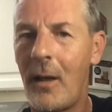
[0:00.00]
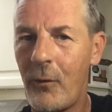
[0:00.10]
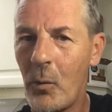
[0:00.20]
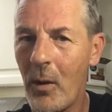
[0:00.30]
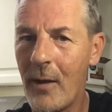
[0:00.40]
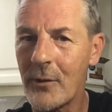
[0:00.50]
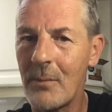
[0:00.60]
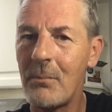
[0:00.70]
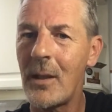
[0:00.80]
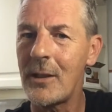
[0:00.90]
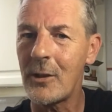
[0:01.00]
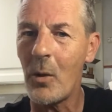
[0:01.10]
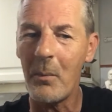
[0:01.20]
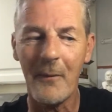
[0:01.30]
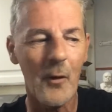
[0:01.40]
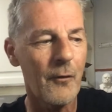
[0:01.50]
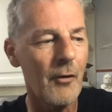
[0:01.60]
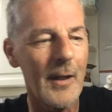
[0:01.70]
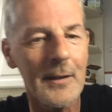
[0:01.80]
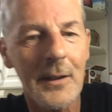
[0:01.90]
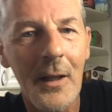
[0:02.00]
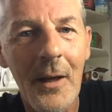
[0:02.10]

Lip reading: If you want to have some money to go out with your friends.